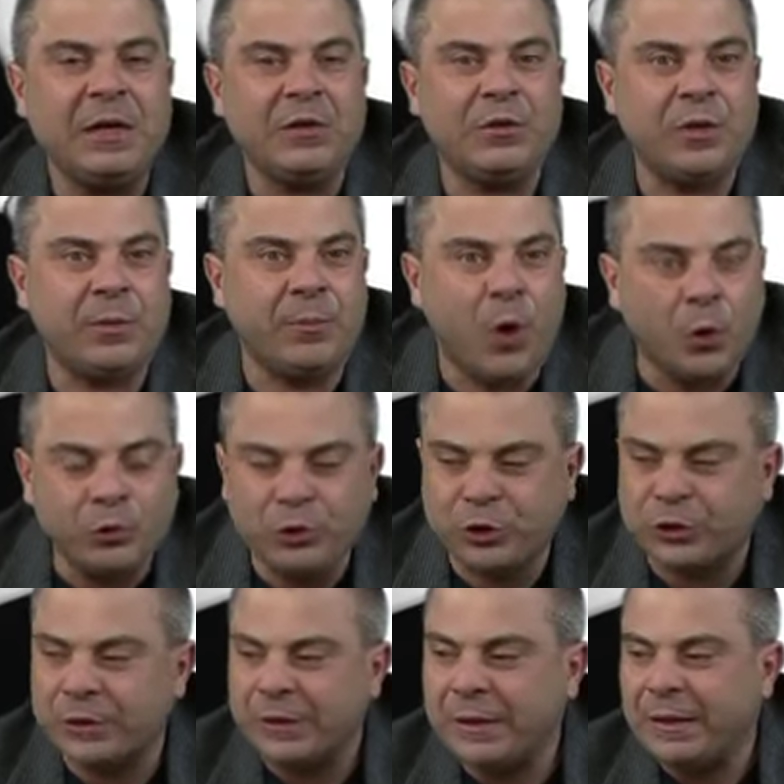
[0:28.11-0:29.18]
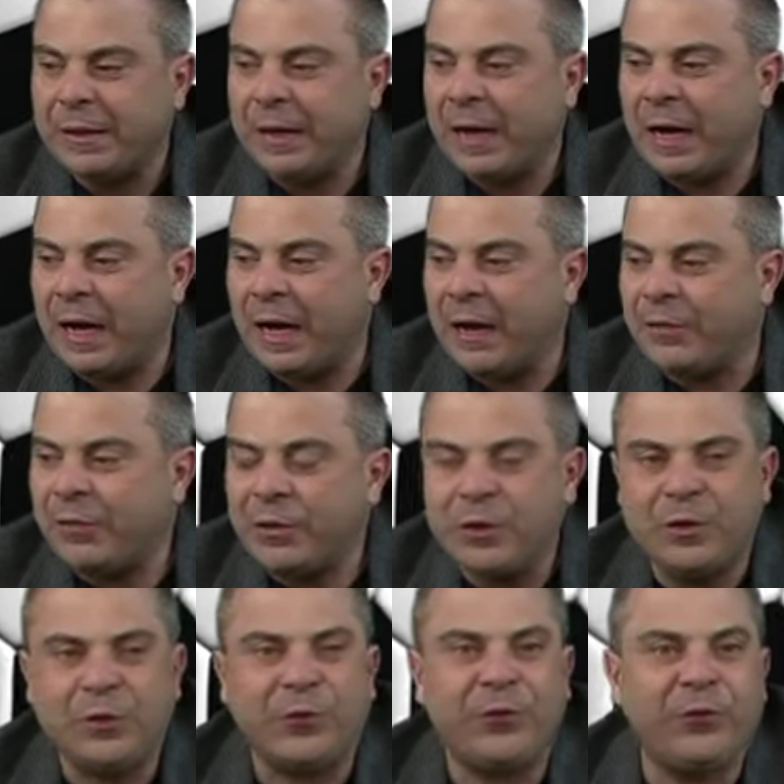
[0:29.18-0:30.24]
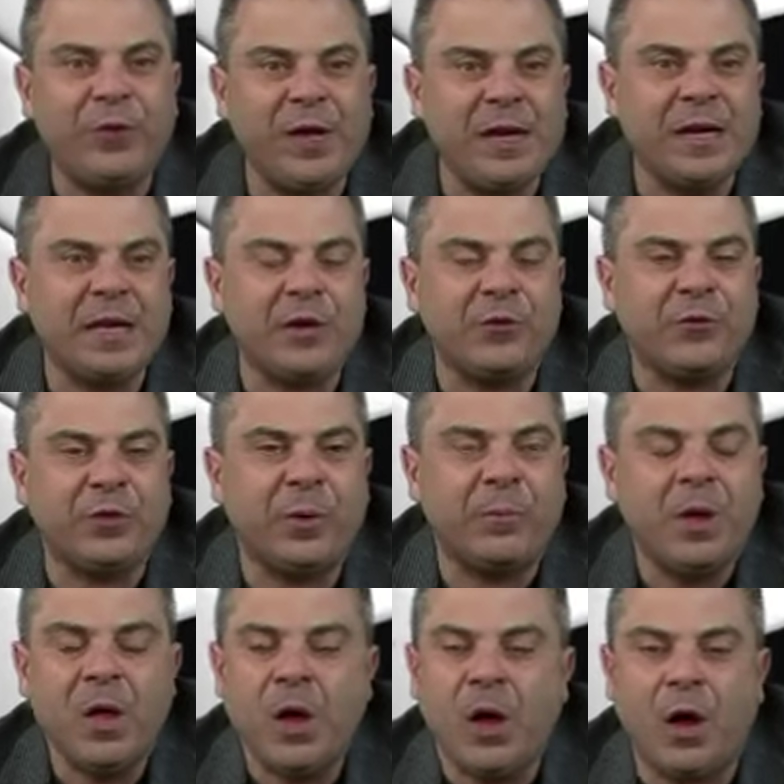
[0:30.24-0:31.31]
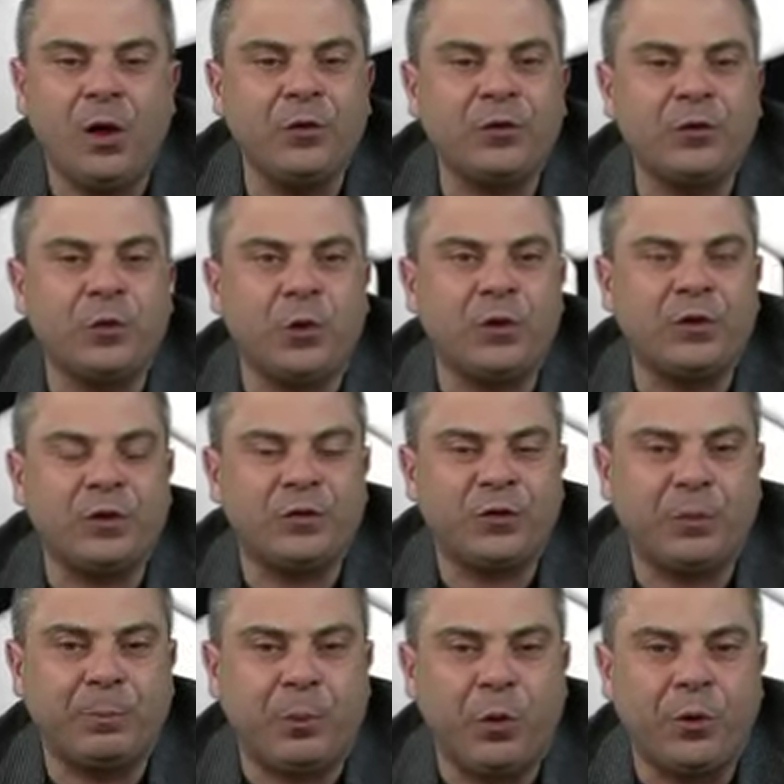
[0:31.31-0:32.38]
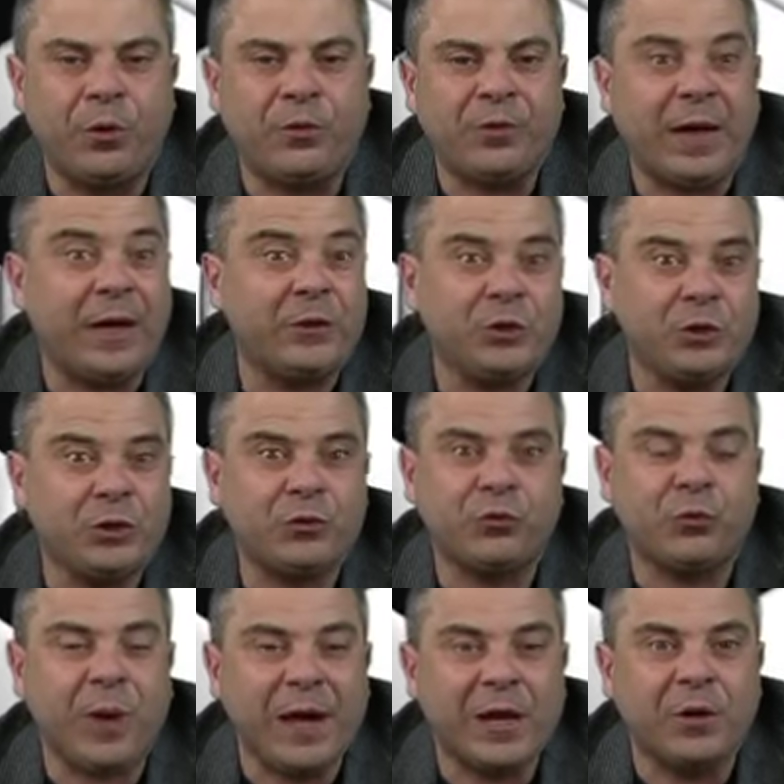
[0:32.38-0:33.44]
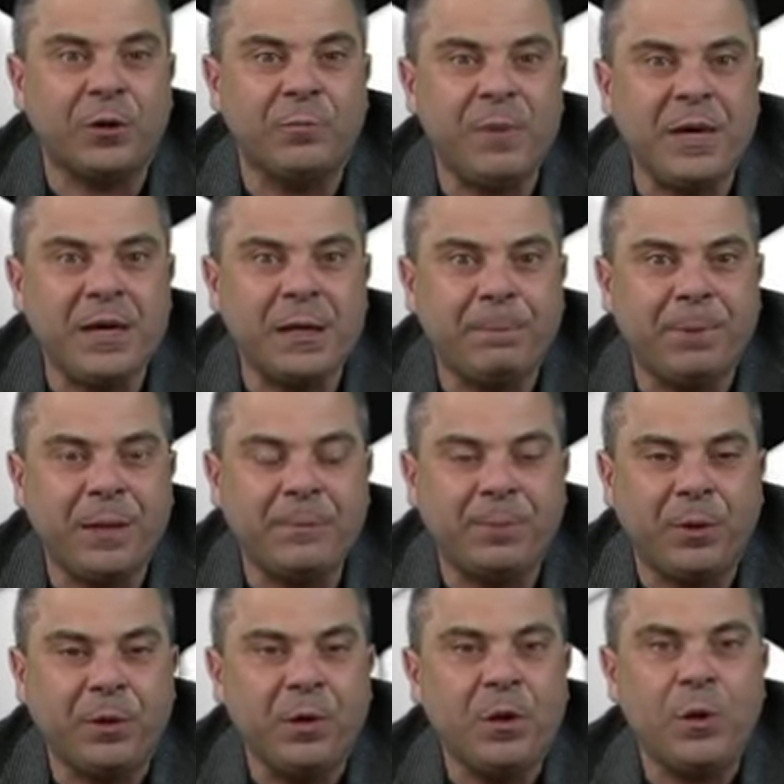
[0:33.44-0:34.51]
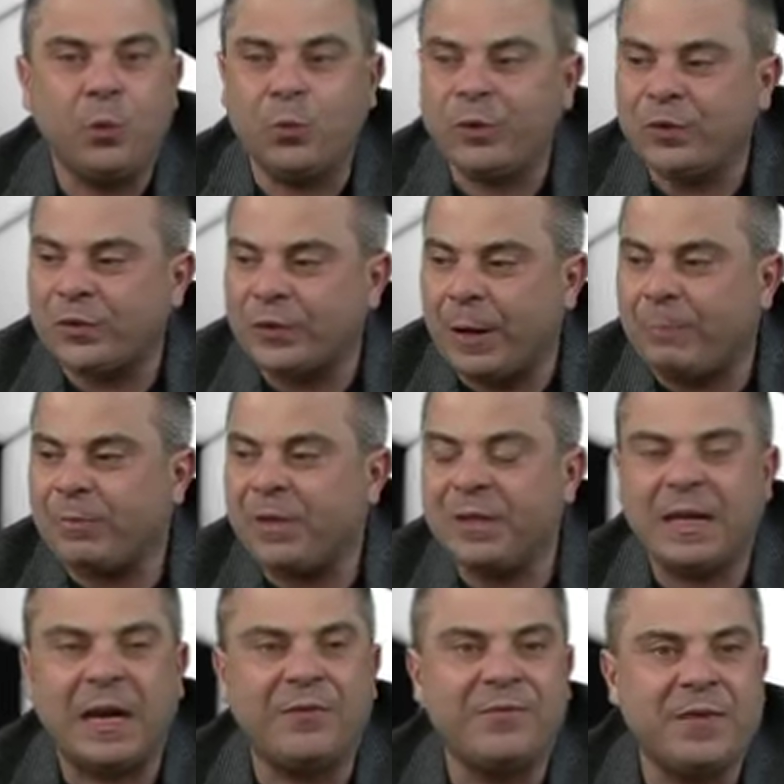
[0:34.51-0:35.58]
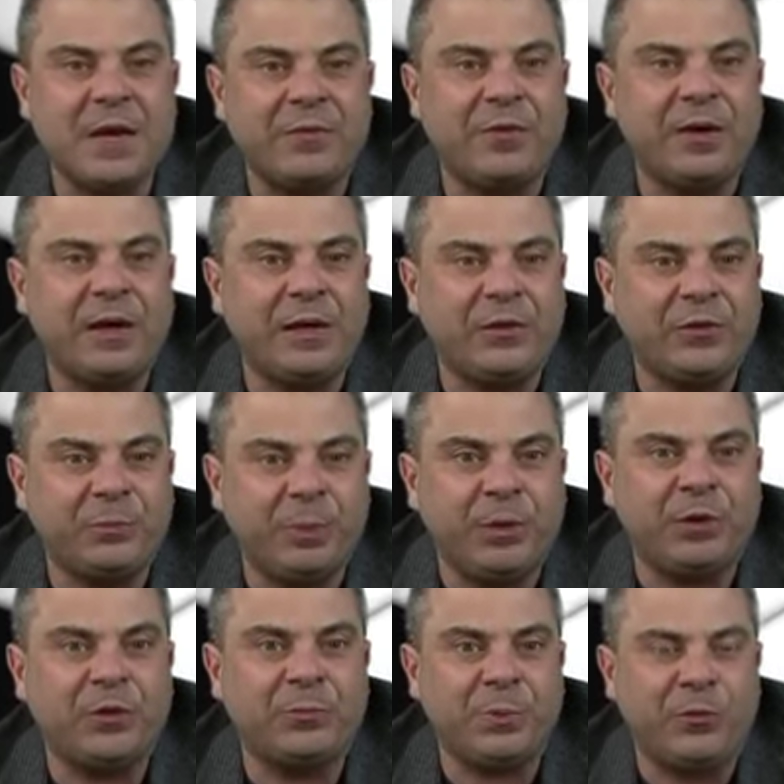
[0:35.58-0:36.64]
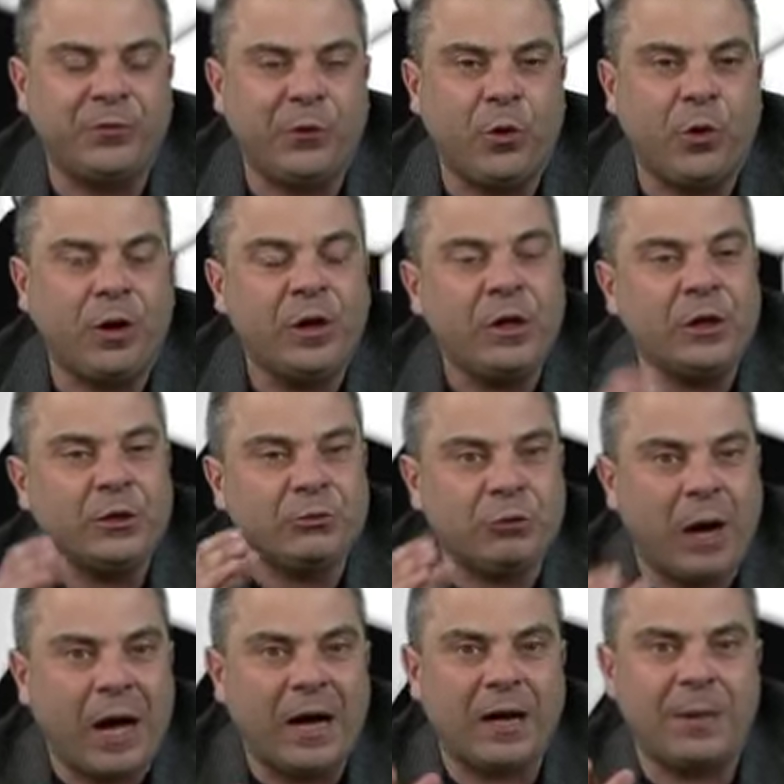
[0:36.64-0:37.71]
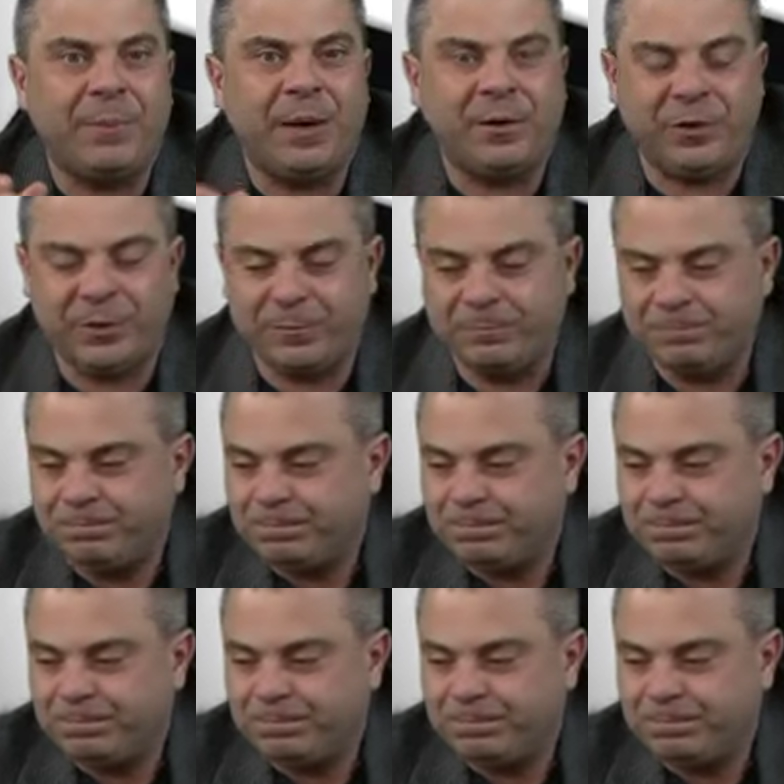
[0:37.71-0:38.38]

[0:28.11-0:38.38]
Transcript: The emotion uh, the, the feeling from all sorts of supporters and just regular media people was something that I've never experienced before. Talk about it.